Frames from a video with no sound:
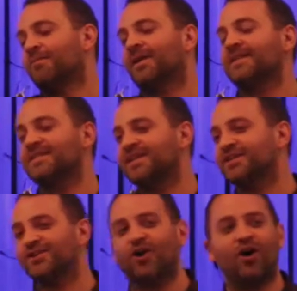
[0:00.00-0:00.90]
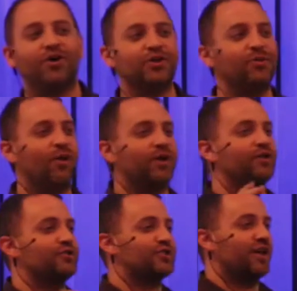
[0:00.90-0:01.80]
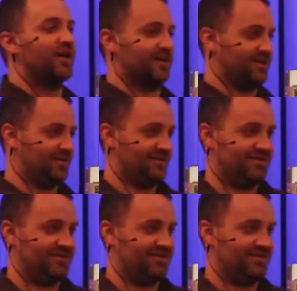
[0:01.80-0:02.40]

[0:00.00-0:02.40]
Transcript: because they just call you on your junk